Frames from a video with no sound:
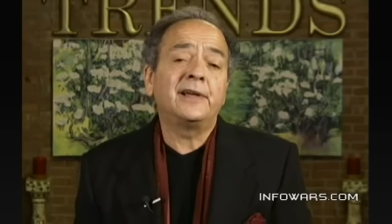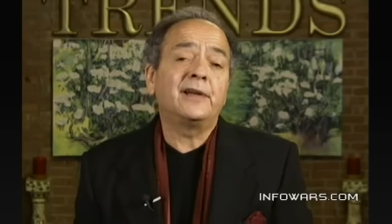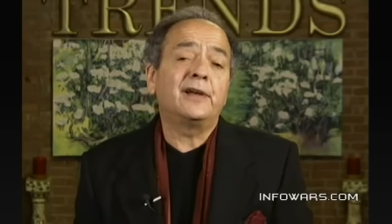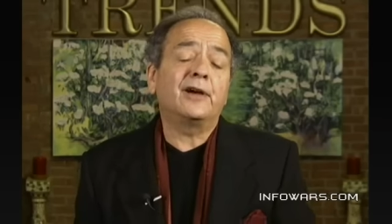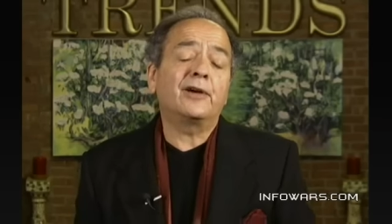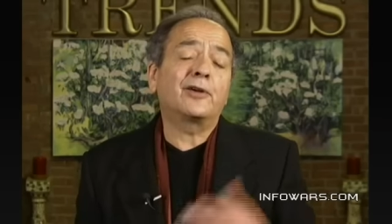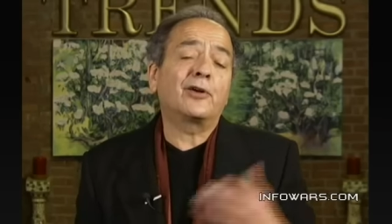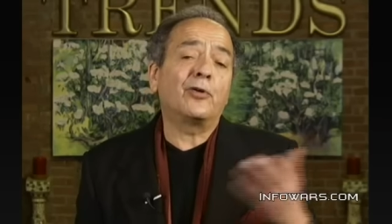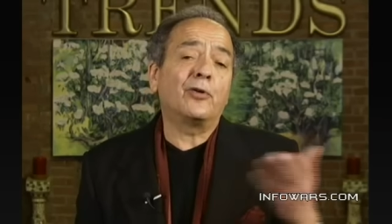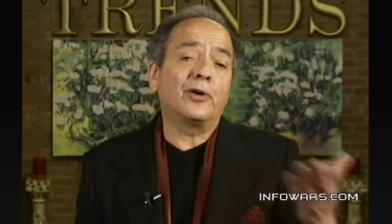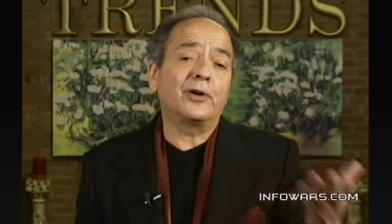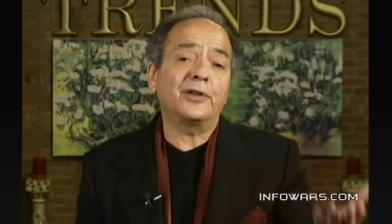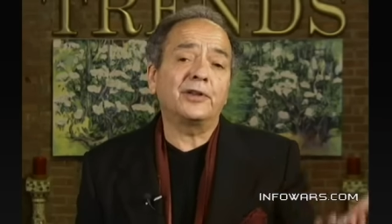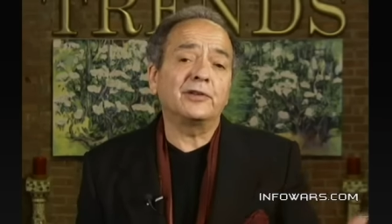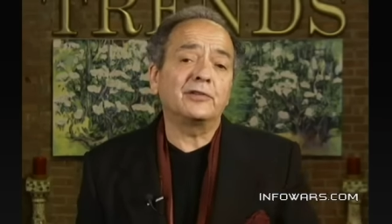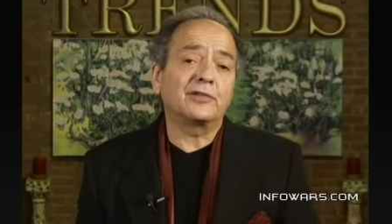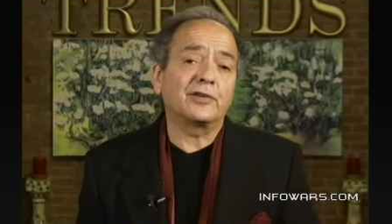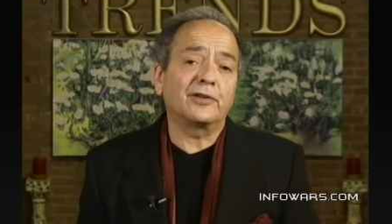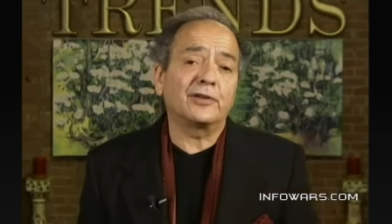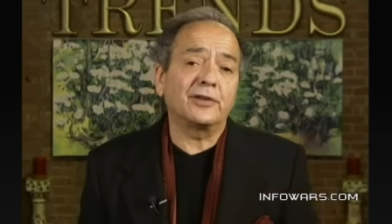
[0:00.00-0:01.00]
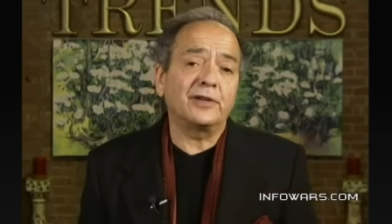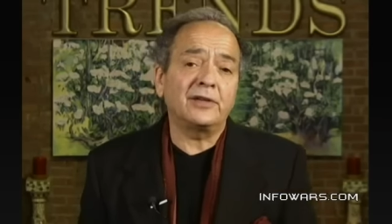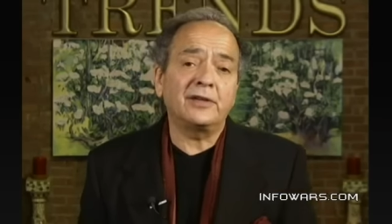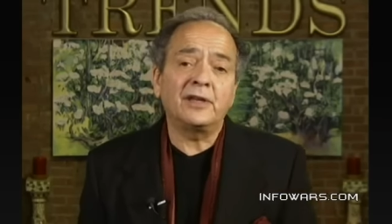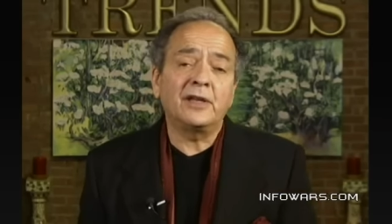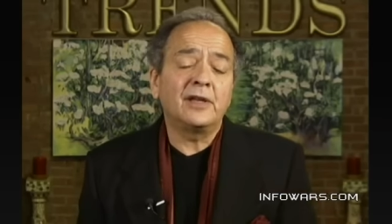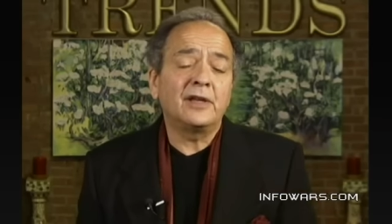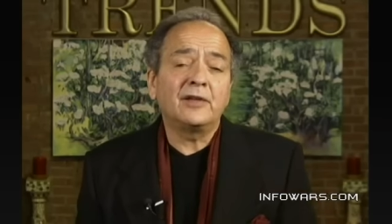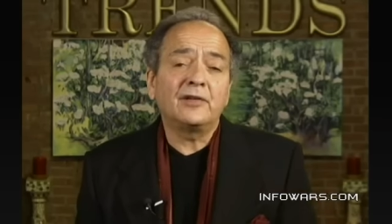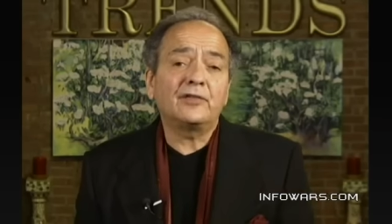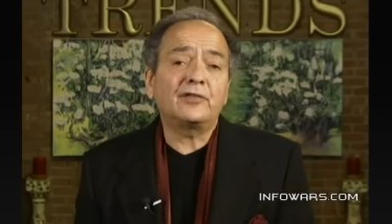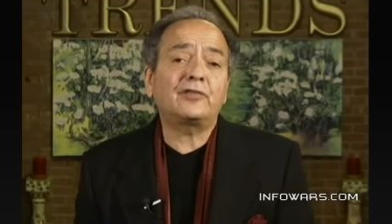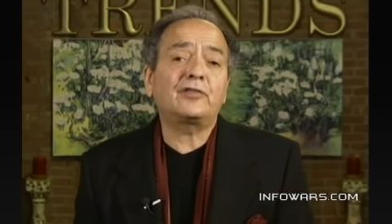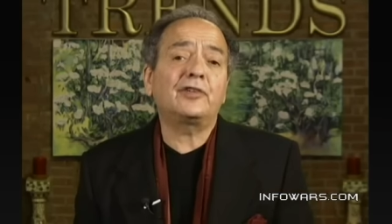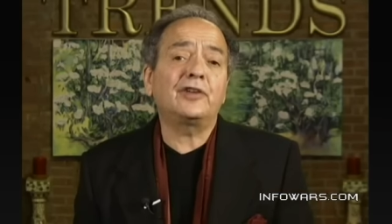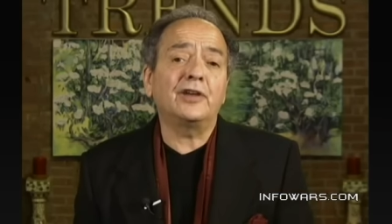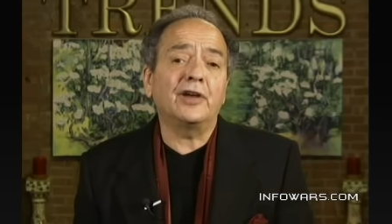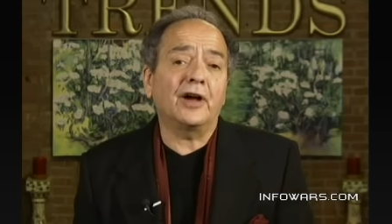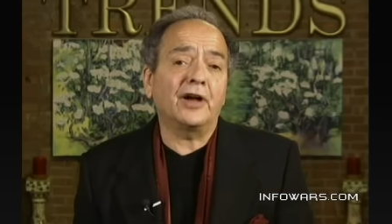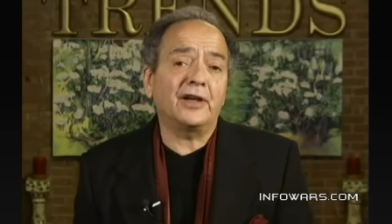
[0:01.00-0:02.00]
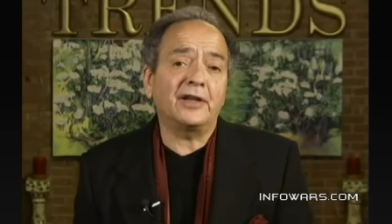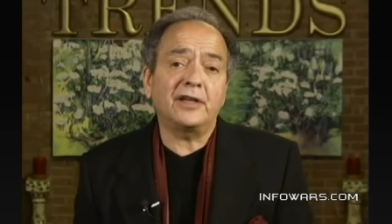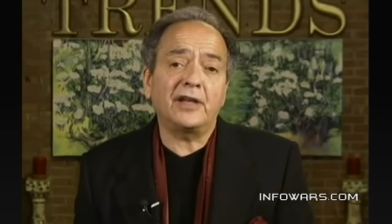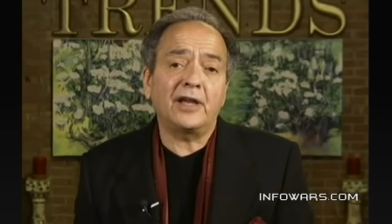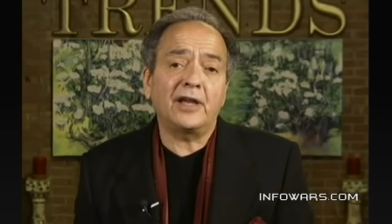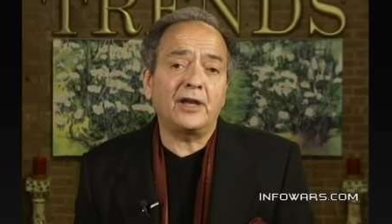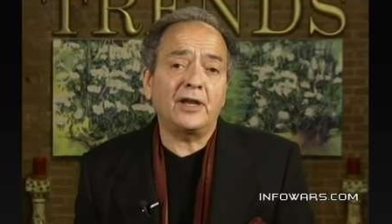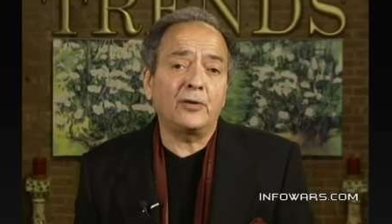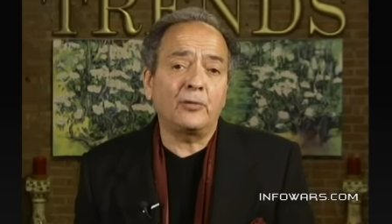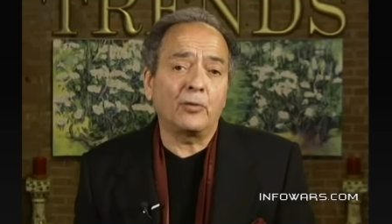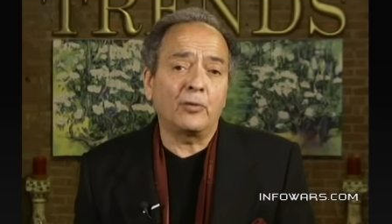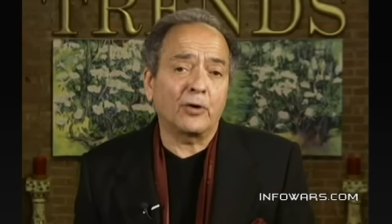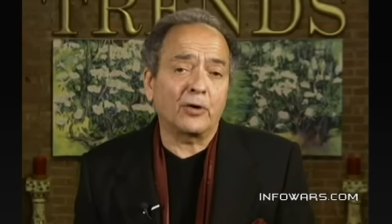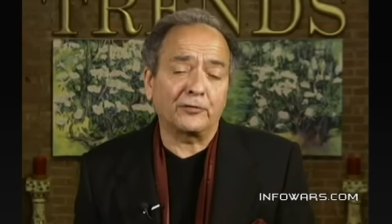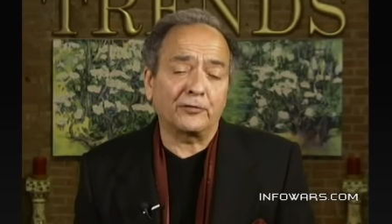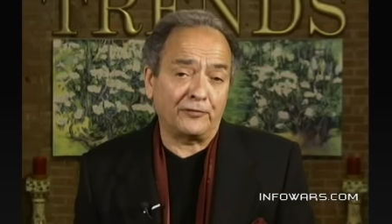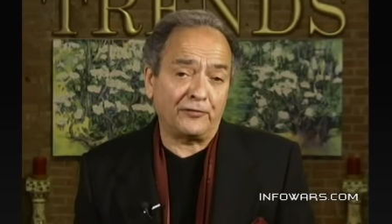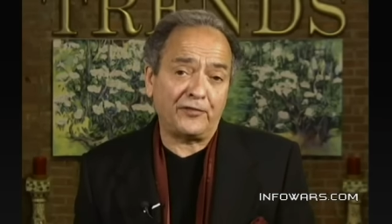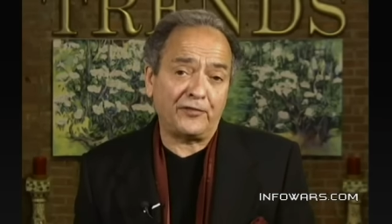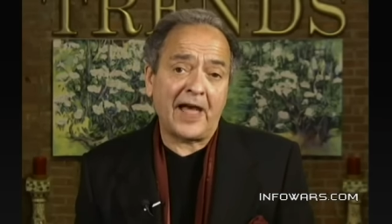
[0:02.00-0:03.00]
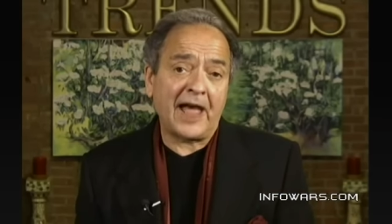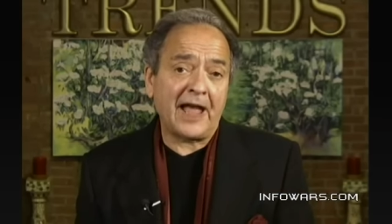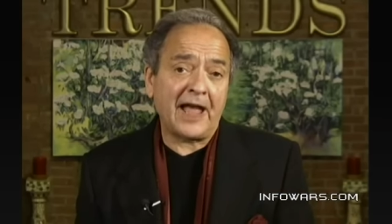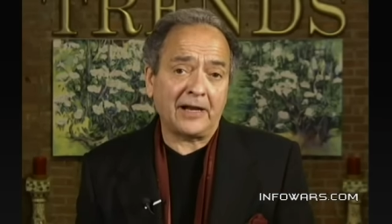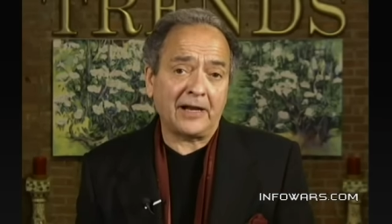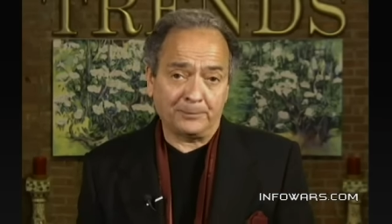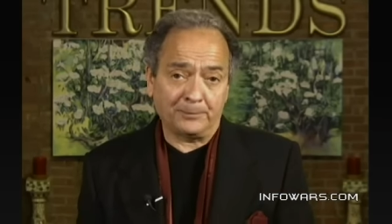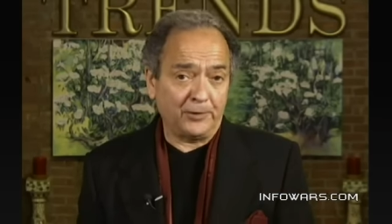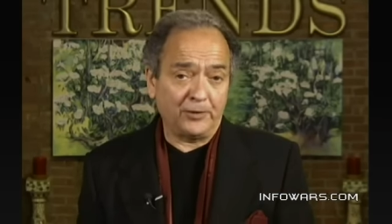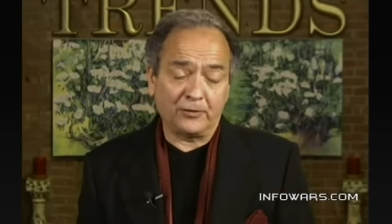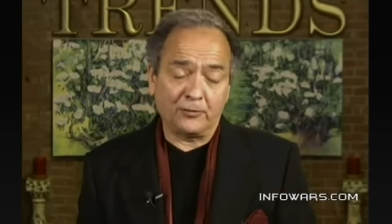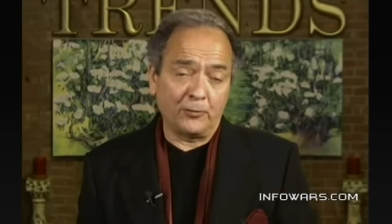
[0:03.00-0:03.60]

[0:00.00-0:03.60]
according to the CIA World Factbook.